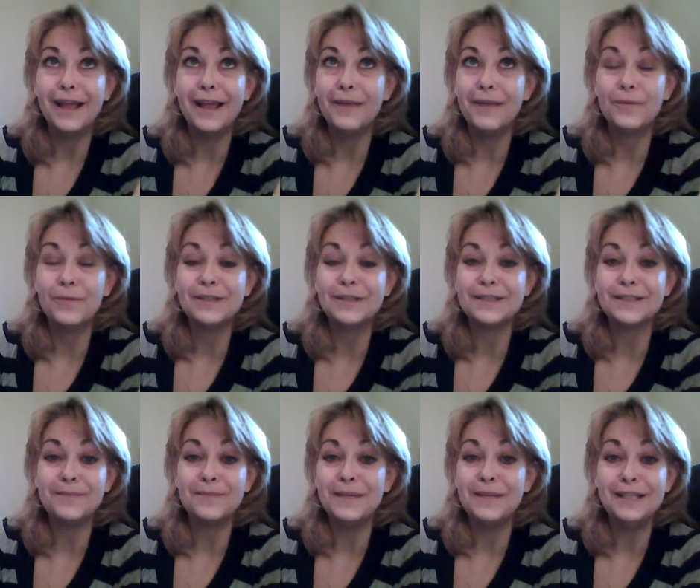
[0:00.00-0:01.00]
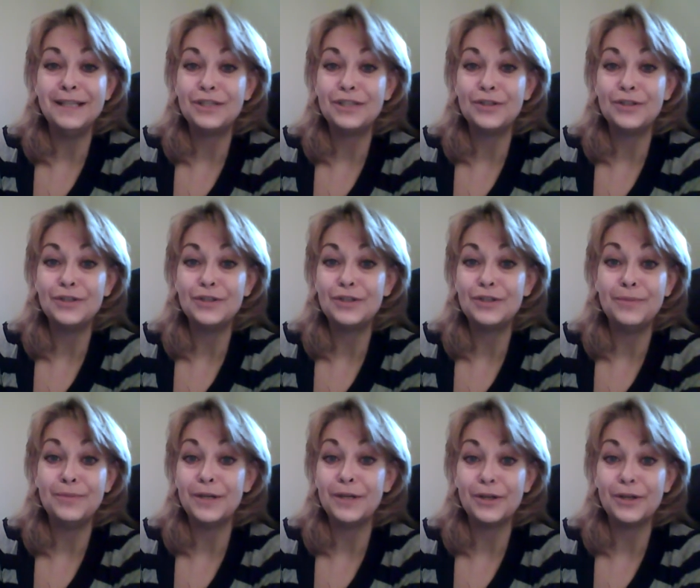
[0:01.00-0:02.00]
and what does it mean to to
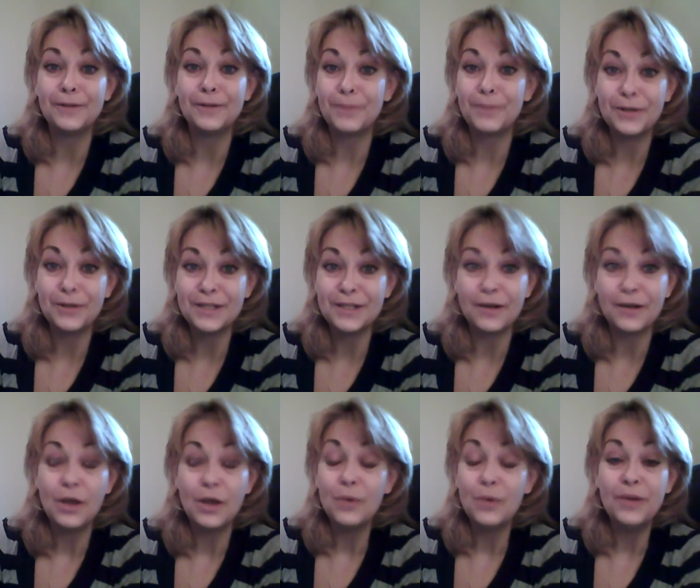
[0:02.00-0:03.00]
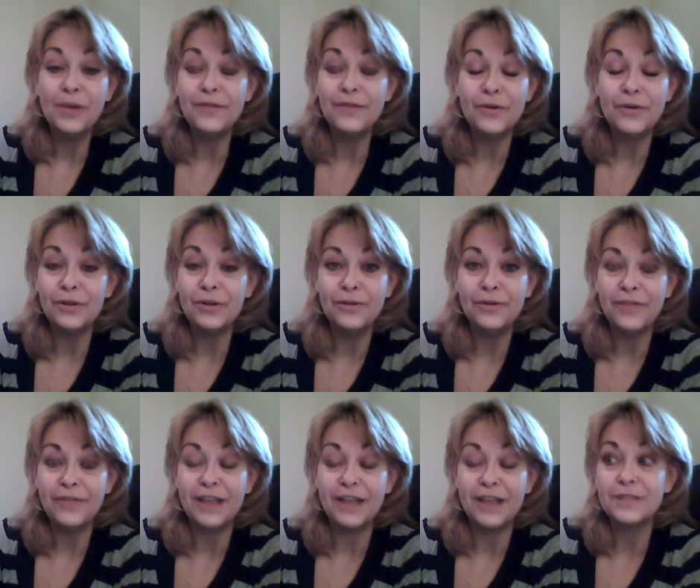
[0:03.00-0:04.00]
be a good person? We have no clue of
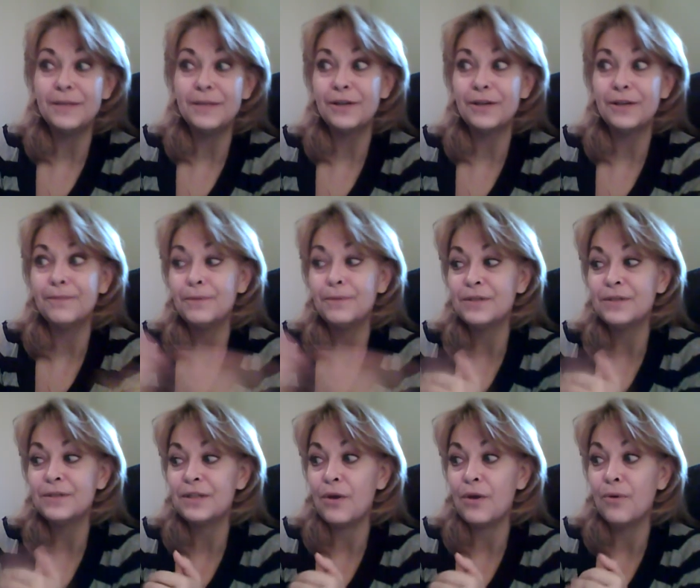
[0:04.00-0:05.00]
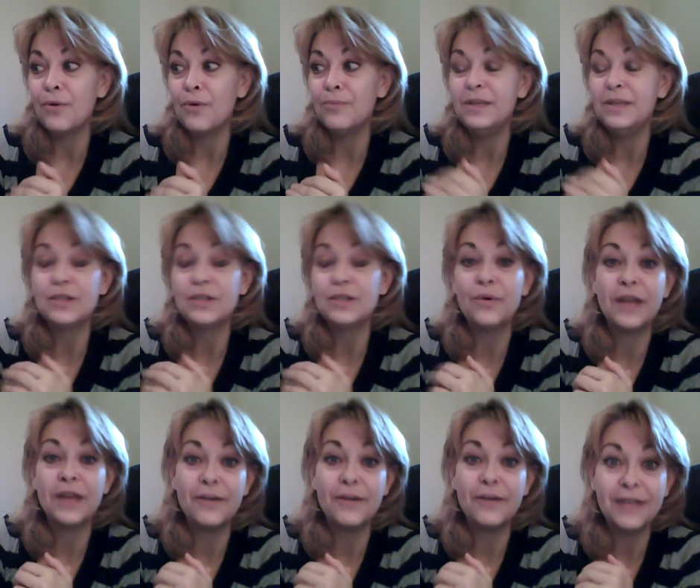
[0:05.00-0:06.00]
that. To be a good person, oh, it means
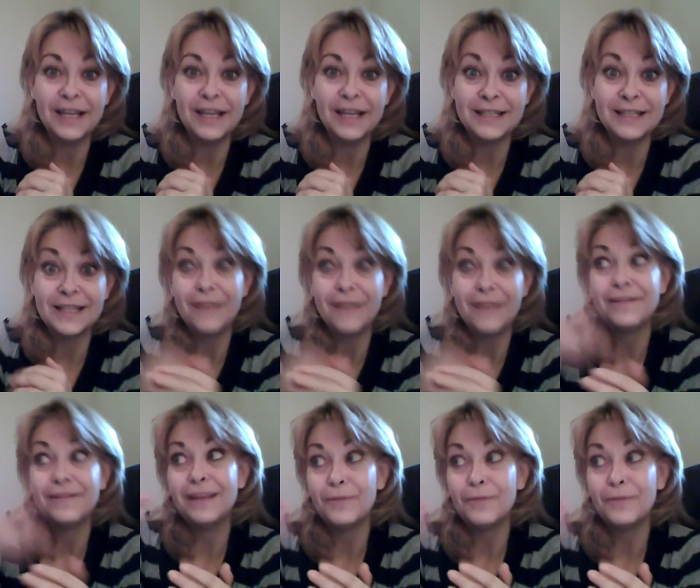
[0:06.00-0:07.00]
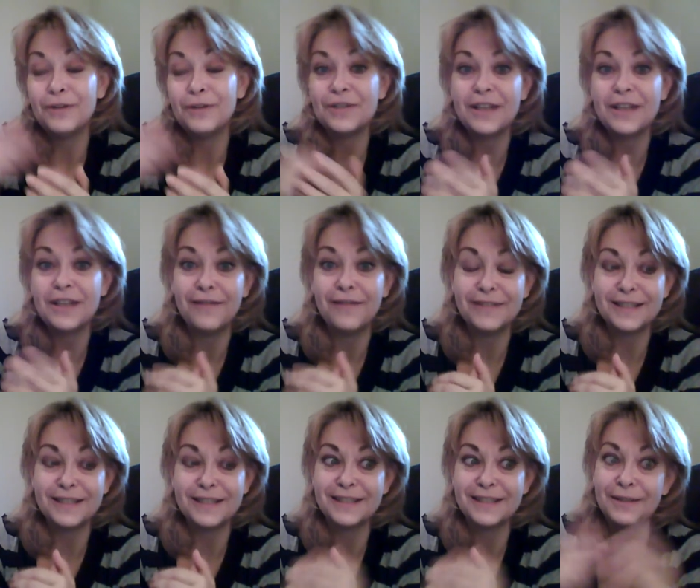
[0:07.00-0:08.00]
going out and getting stuff, and then when your stuff
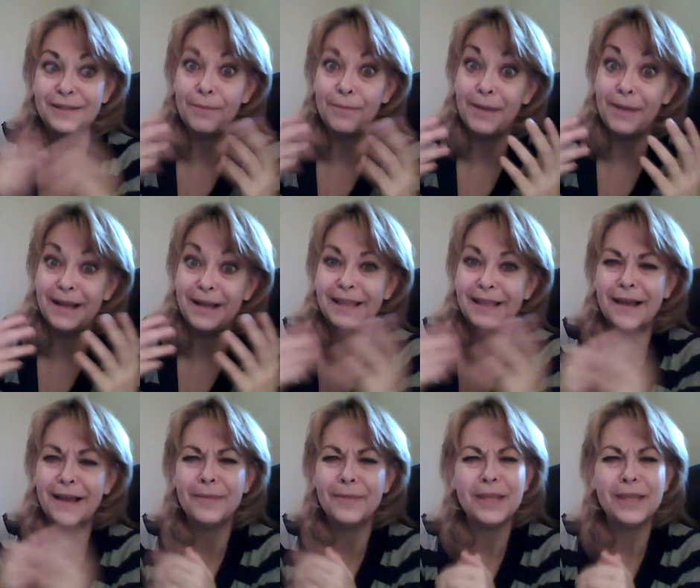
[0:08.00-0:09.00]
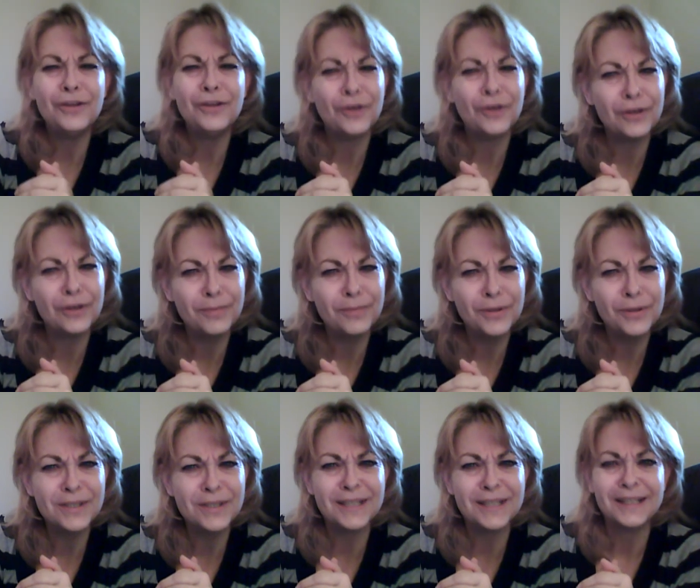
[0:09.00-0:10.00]
is you know piling up, then you're a good
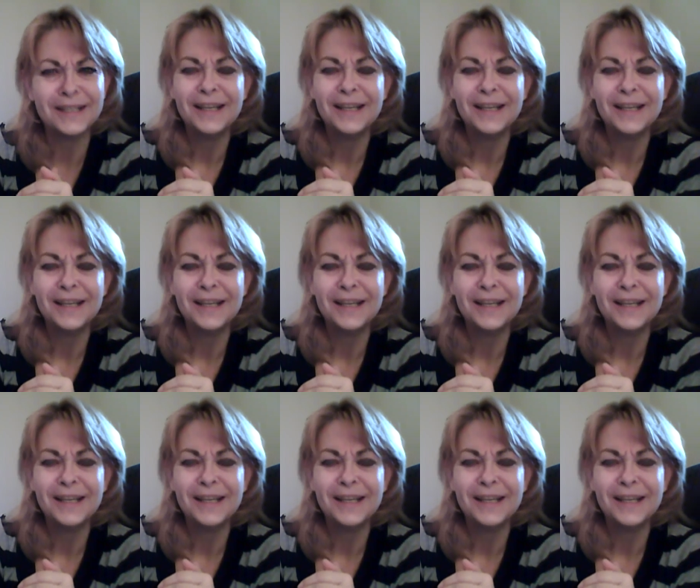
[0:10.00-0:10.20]
person.